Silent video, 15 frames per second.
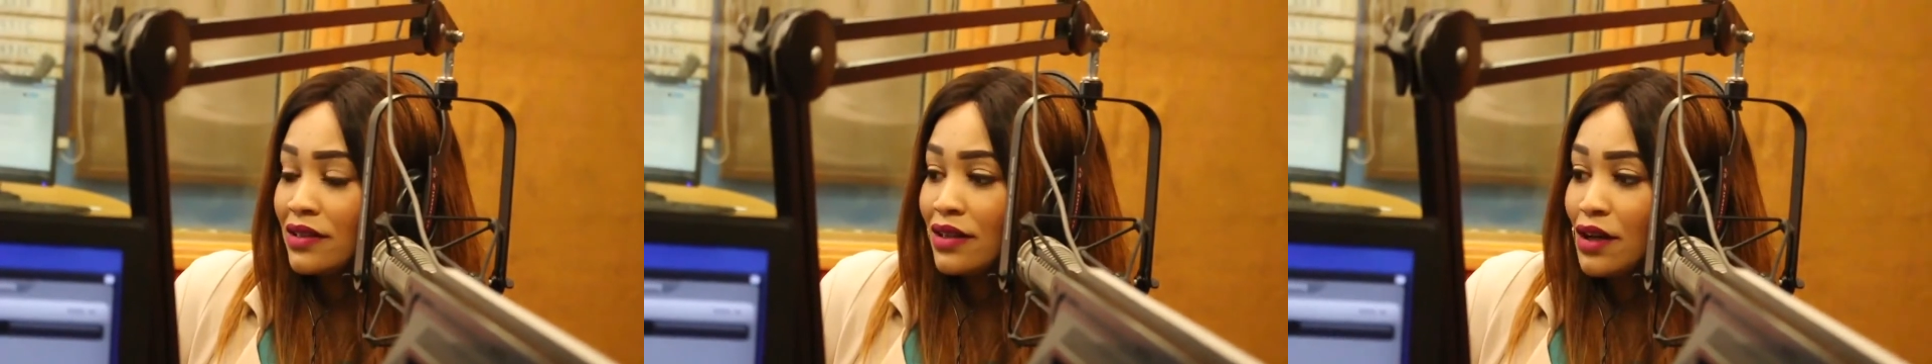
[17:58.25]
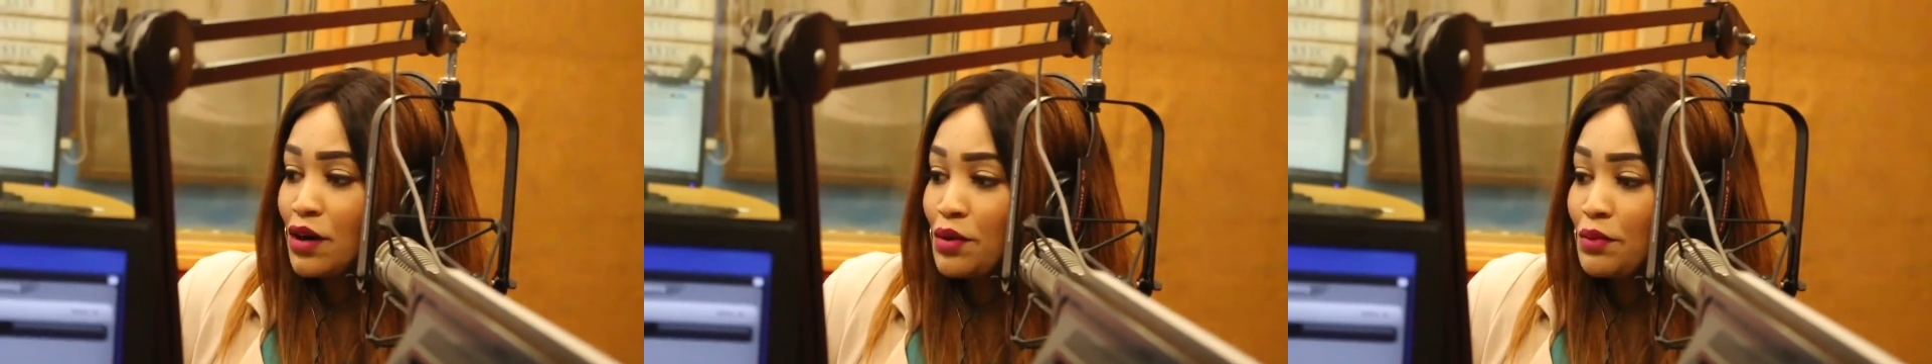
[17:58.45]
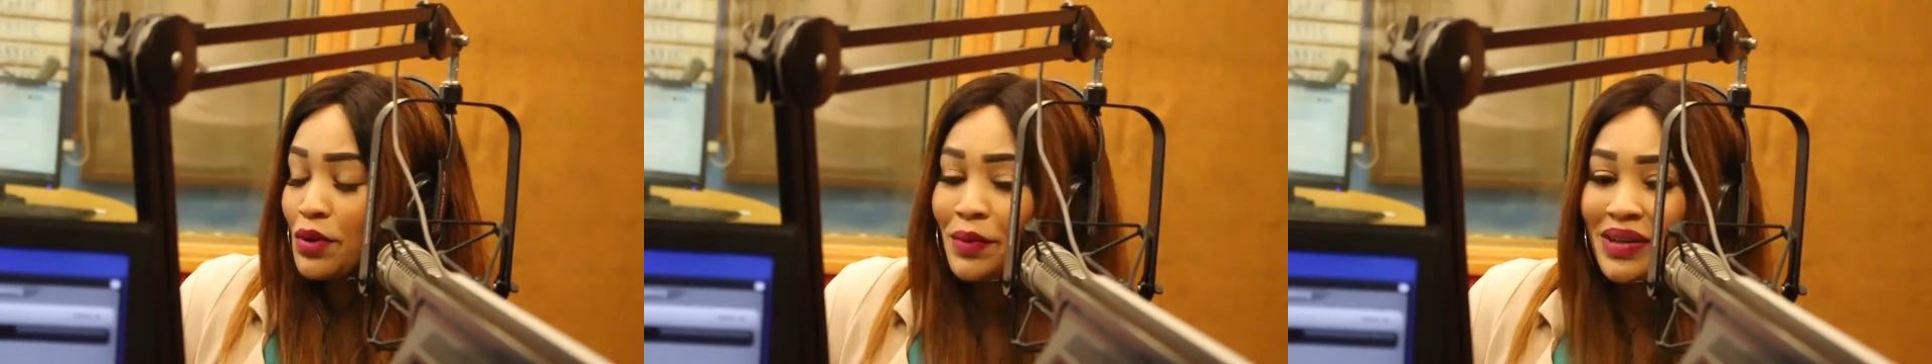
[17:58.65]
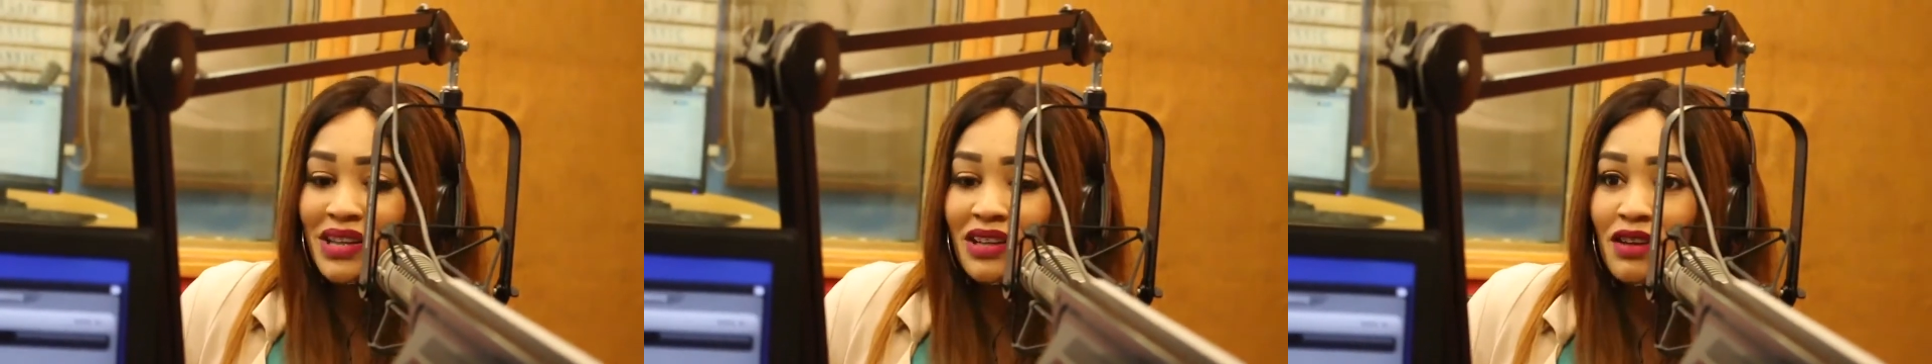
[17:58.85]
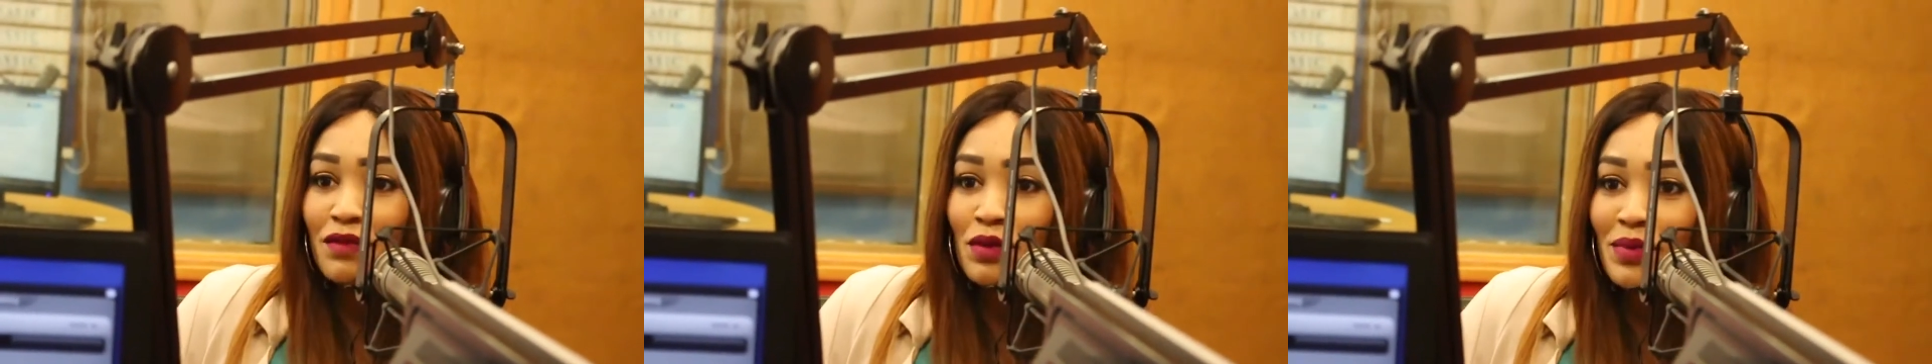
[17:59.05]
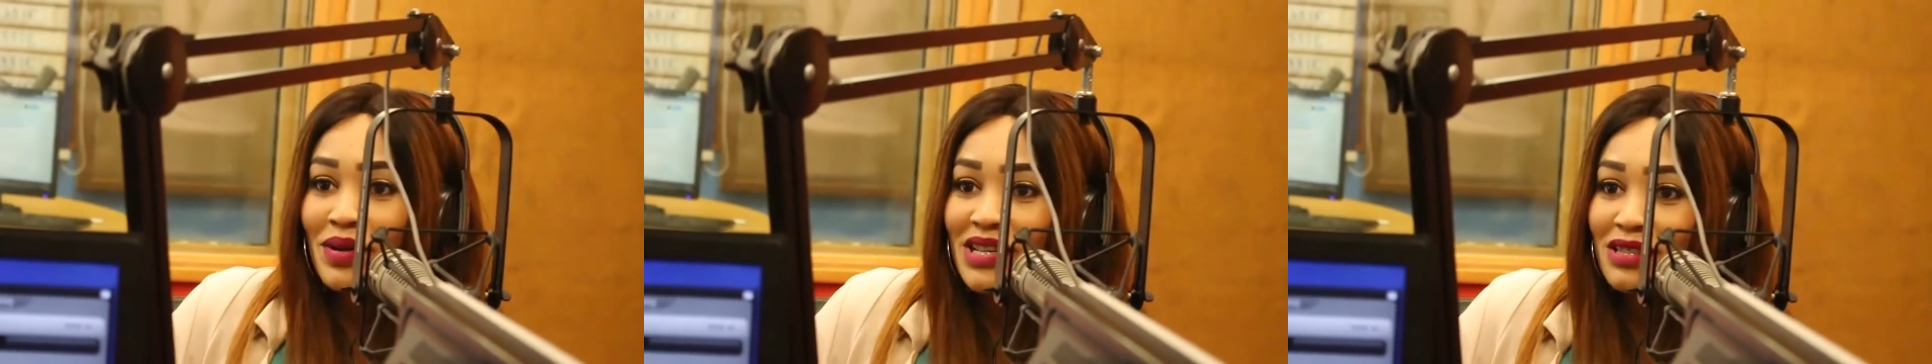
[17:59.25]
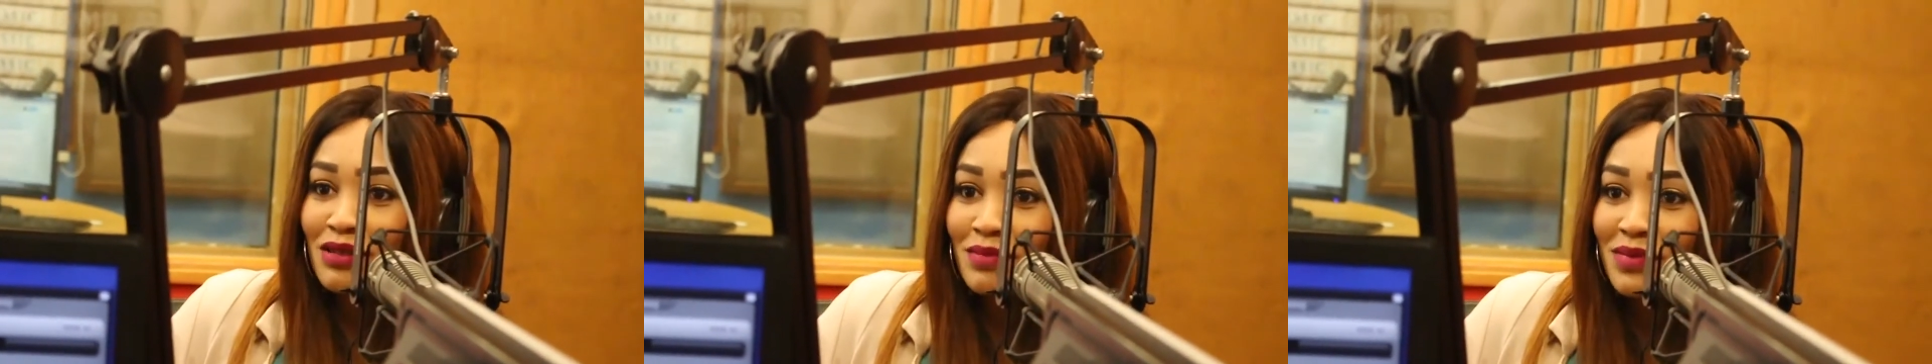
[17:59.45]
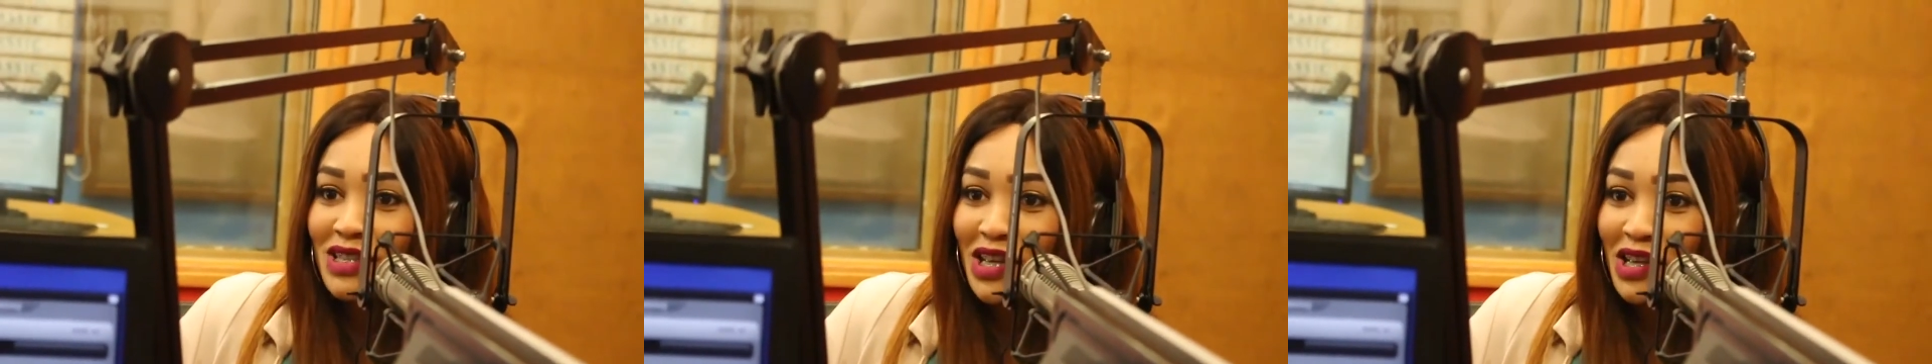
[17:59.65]
We want to give away
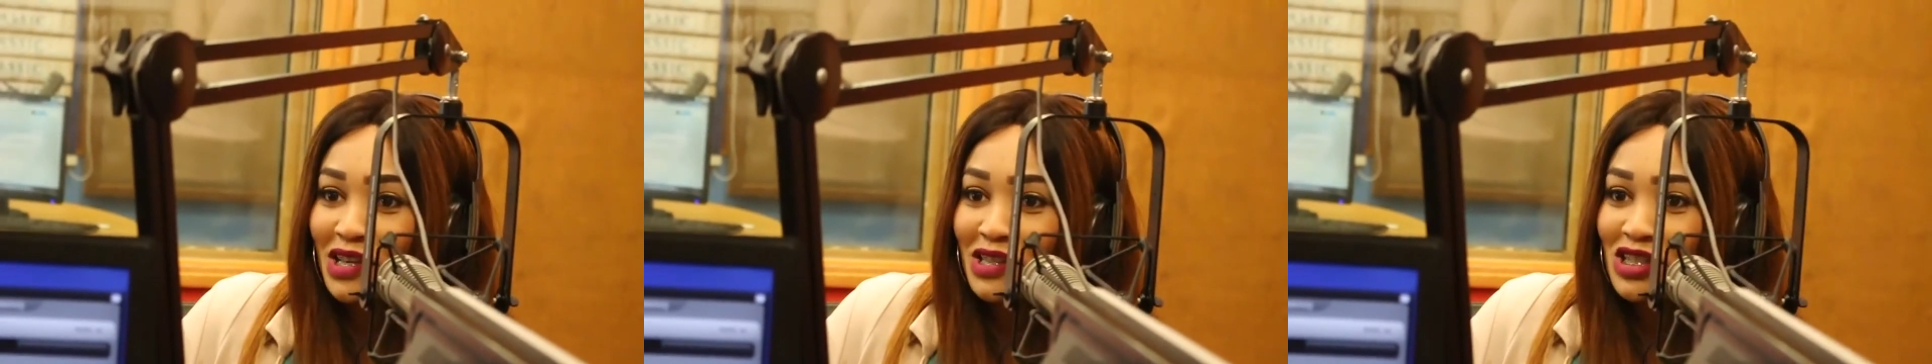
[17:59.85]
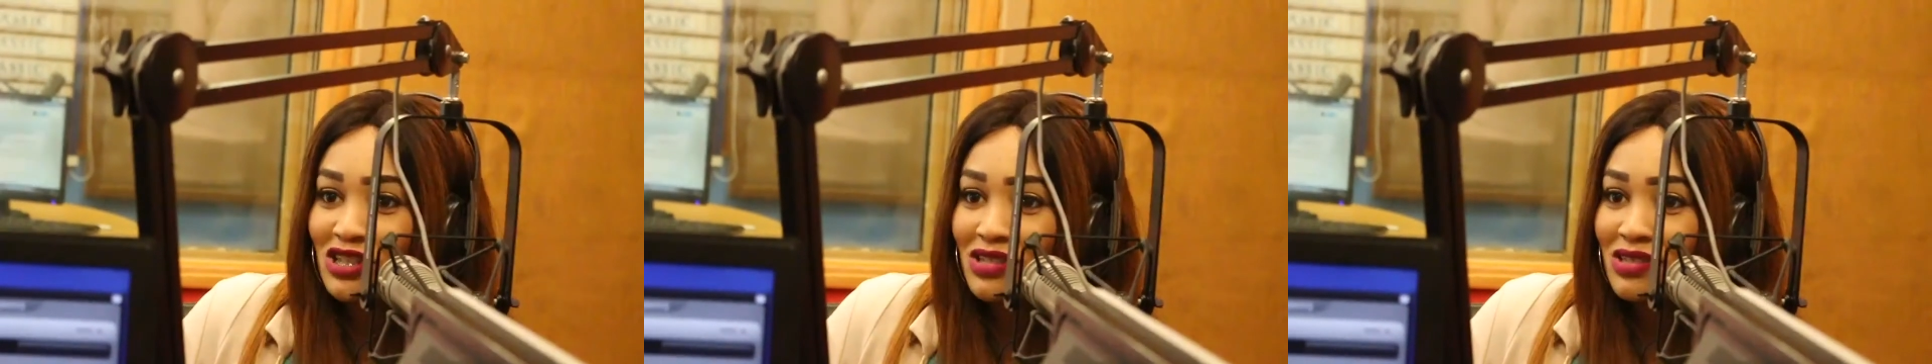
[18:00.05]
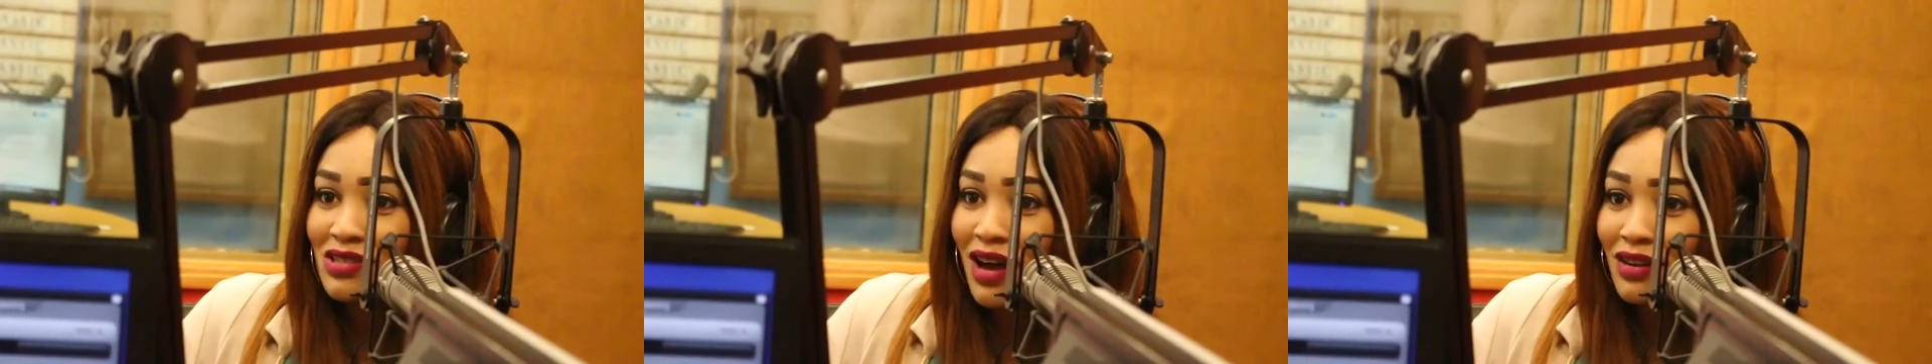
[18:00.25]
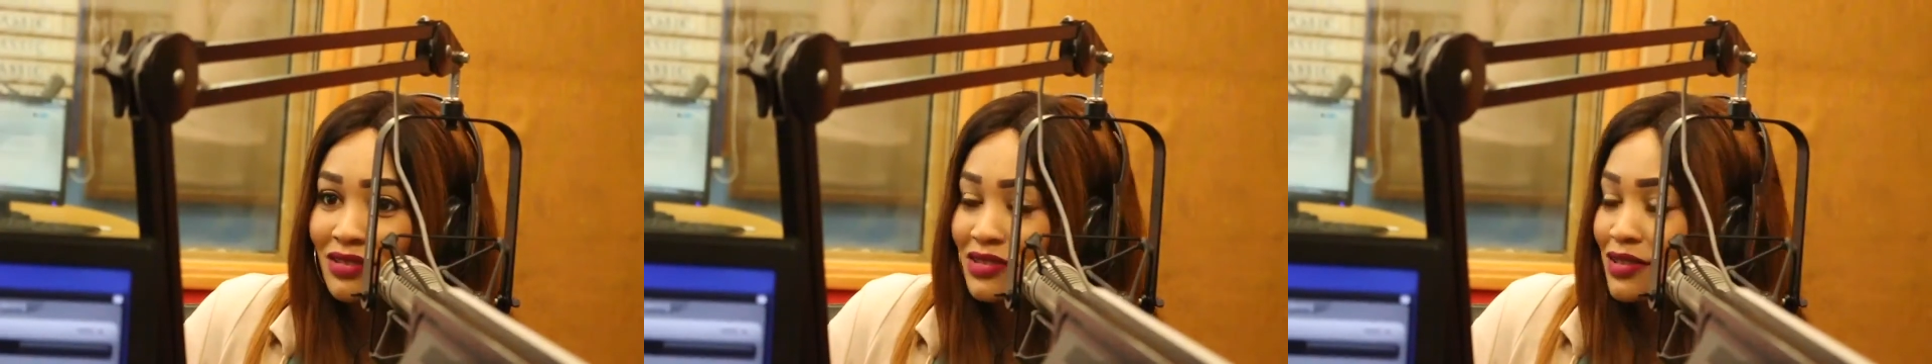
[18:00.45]
some tickets just now.